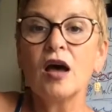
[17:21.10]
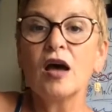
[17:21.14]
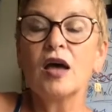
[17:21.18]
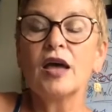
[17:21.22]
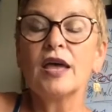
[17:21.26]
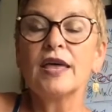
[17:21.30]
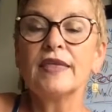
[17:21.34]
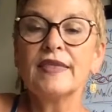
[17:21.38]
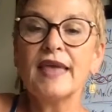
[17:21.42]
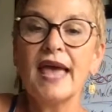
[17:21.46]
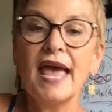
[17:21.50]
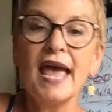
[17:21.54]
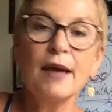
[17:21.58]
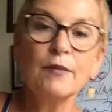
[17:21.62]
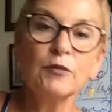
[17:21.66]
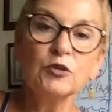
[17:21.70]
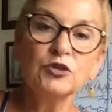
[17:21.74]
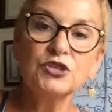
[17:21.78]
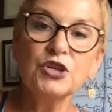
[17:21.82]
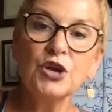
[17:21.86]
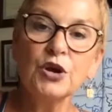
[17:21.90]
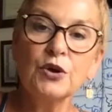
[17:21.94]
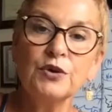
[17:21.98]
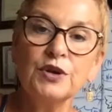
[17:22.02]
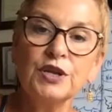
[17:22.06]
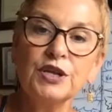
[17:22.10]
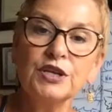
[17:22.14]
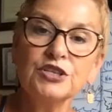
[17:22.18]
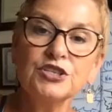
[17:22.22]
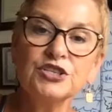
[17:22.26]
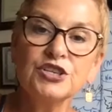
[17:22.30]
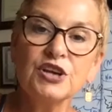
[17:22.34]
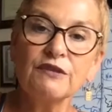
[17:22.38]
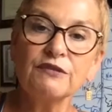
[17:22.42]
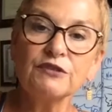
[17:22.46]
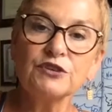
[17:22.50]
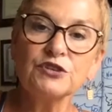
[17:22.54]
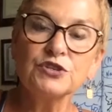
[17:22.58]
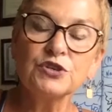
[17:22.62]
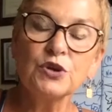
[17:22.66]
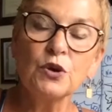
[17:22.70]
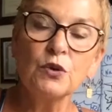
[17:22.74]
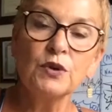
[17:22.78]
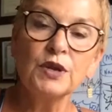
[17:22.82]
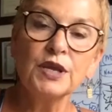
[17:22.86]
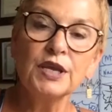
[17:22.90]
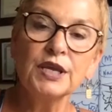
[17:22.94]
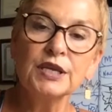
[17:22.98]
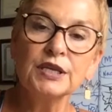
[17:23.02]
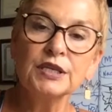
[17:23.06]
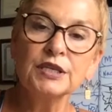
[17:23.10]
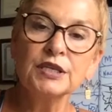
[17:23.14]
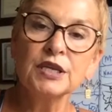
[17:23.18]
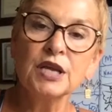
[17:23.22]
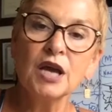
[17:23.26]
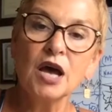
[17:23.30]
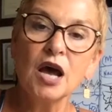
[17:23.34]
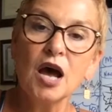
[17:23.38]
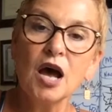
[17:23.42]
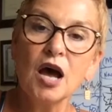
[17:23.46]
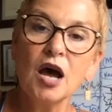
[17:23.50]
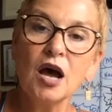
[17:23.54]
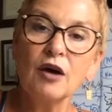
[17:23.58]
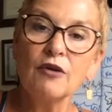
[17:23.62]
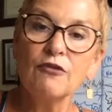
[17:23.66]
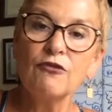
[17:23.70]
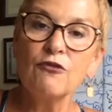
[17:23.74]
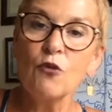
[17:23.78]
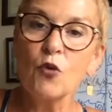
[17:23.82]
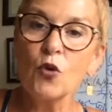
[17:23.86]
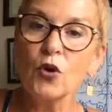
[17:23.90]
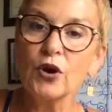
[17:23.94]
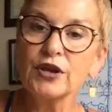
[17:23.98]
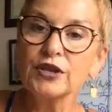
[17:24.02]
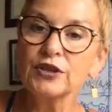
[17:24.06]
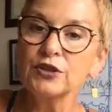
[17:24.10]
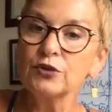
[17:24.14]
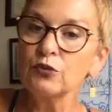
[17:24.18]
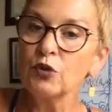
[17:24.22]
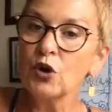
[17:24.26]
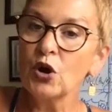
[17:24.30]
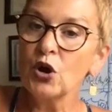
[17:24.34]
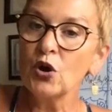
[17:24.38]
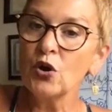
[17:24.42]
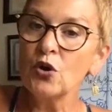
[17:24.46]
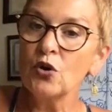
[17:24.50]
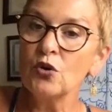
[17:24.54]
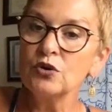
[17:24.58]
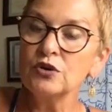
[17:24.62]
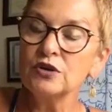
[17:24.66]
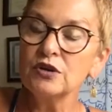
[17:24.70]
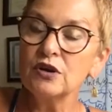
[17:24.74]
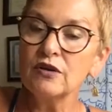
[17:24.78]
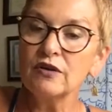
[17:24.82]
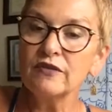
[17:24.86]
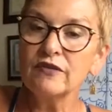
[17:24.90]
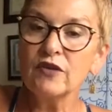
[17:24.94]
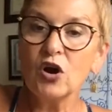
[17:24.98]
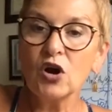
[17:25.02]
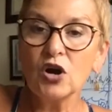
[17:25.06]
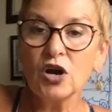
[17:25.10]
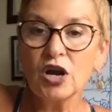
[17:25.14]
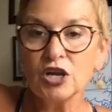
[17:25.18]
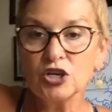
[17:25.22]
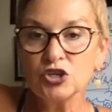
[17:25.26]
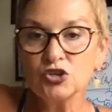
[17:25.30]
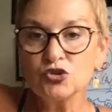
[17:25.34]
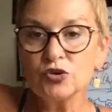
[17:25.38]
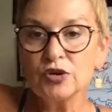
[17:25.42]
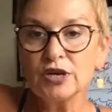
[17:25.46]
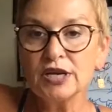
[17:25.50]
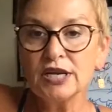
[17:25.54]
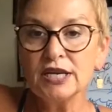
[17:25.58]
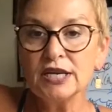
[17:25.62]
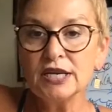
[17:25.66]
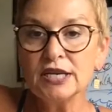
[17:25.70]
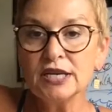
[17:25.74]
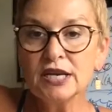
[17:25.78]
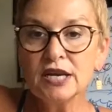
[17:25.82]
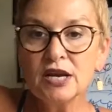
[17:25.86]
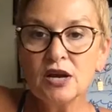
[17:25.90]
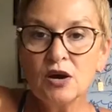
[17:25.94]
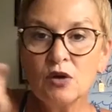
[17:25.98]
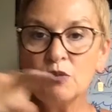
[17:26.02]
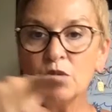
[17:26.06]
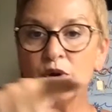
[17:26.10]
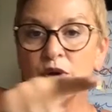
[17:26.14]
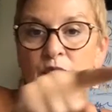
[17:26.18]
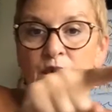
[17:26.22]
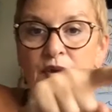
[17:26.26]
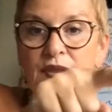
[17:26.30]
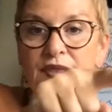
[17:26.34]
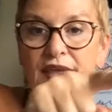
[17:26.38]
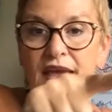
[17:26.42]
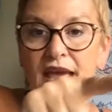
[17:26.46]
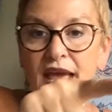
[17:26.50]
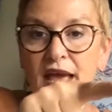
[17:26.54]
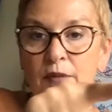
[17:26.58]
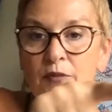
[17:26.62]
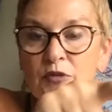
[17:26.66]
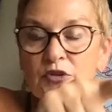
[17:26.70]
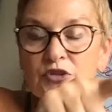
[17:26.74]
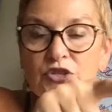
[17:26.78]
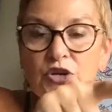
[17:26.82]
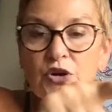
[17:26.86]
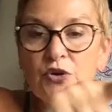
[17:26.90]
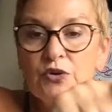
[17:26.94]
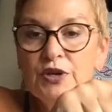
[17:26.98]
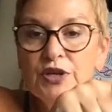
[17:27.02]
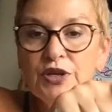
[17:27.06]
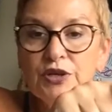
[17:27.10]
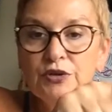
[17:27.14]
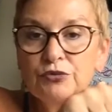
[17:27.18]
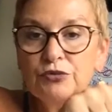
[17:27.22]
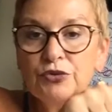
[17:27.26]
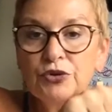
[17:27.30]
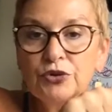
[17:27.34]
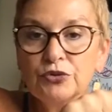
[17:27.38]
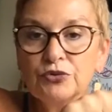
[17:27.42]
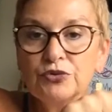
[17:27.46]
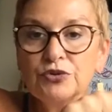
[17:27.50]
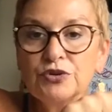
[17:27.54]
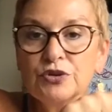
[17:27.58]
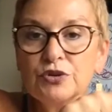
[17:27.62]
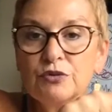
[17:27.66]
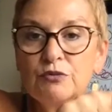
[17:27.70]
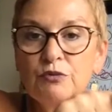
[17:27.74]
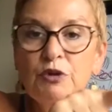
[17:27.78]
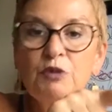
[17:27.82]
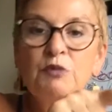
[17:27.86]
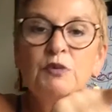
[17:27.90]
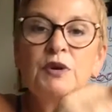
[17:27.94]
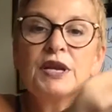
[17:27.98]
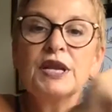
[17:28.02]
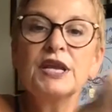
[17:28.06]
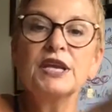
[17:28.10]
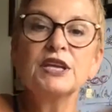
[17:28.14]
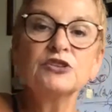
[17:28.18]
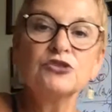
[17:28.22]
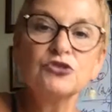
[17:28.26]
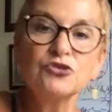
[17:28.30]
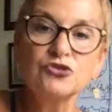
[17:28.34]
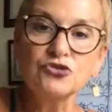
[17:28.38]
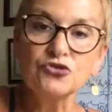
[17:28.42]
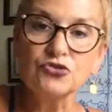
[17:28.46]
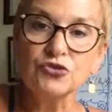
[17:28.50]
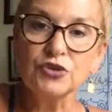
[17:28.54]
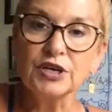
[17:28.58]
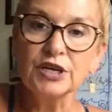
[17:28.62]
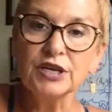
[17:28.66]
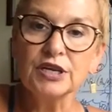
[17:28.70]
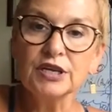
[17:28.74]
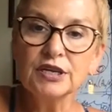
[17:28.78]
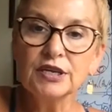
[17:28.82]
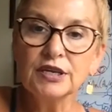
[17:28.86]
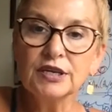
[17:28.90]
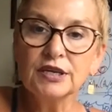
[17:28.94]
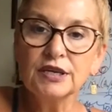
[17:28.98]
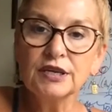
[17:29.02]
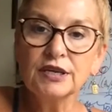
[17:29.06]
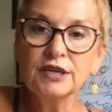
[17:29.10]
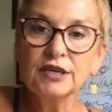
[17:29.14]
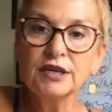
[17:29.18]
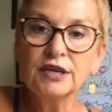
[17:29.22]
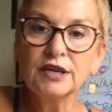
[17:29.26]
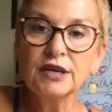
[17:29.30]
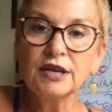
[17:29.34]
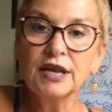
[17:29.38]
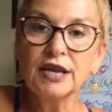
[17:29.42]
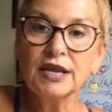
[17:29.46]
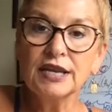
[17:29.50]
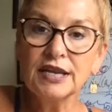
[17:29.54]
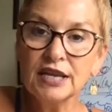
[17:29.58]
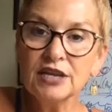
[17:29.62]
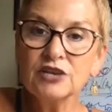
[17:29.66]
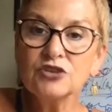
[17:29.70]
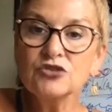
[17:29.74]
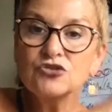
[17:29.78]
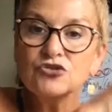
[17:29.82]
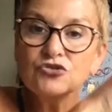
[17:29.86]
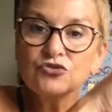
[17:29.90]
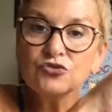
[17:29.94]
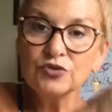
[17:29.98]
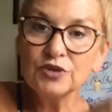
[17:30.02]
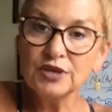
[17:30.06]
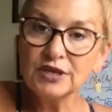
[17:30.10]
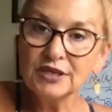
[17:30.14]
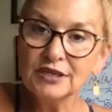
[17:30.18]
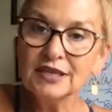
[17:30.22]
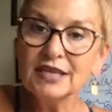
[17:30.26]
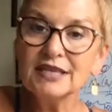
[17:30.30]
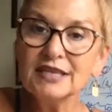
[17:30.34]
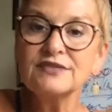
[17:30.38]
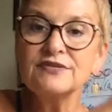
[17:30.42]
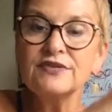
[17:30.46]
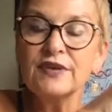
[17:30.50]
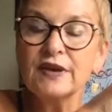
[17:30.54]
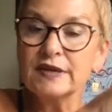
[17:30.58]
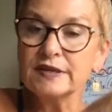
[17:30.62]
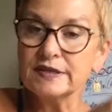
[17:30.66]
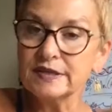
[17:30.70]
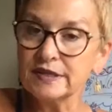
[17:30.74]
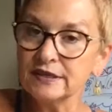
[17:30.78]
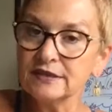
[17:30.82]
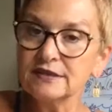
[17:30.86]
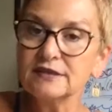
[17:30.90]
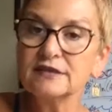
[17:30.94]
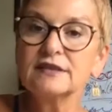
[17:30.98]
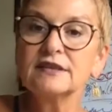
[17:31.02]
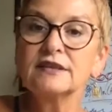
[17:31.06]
in the Hamiltonian, Jeffersonian fork in the road of our country. We went the Hamiltonian route. We went industry. And industry, let's face it,